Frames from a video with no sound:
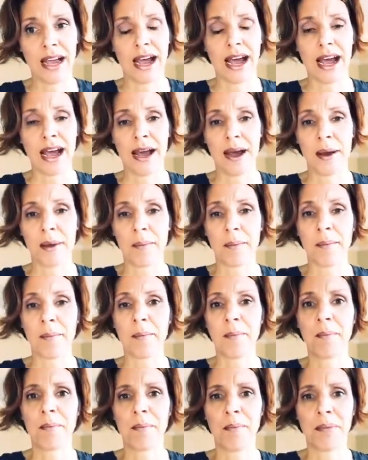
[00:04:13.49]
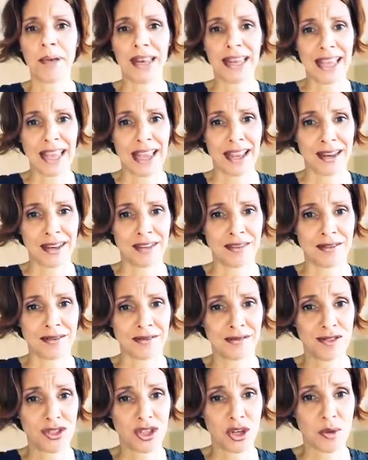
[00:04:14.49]
But again,
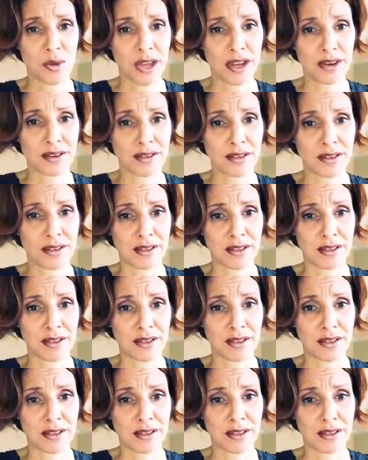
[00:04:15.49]
2 ears,